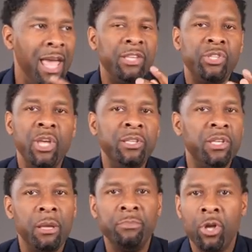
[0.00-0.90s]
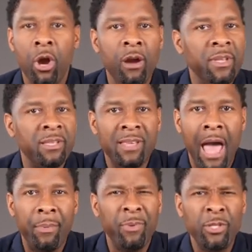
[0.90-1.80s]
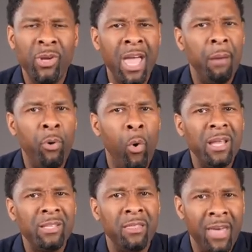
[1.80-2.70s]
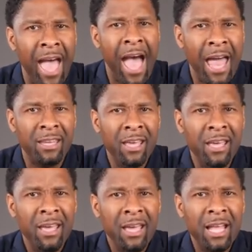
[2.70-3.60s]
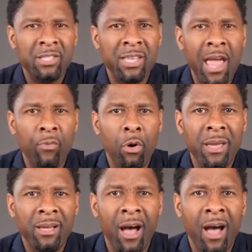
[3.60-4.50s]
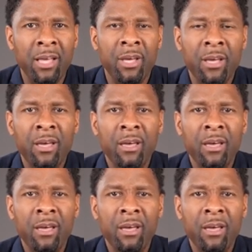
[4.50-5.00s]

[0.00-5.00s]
yes, Jesus observed the Sabbath, but you can't point well, to that and say, well, because